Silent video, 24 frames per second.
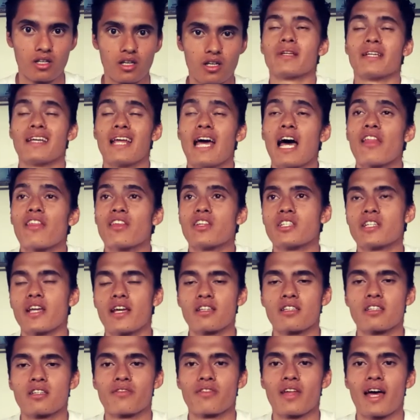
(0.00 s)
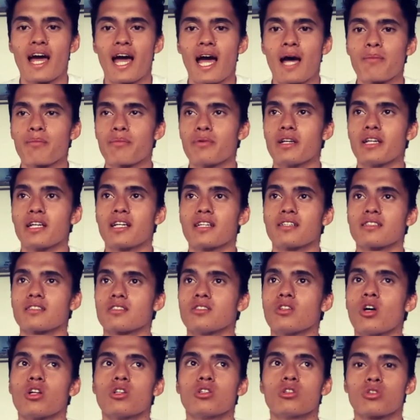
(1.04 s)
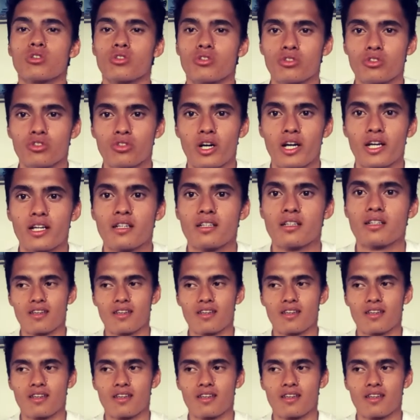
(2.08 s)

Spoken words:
But now the chance of that happening, it's not looking great.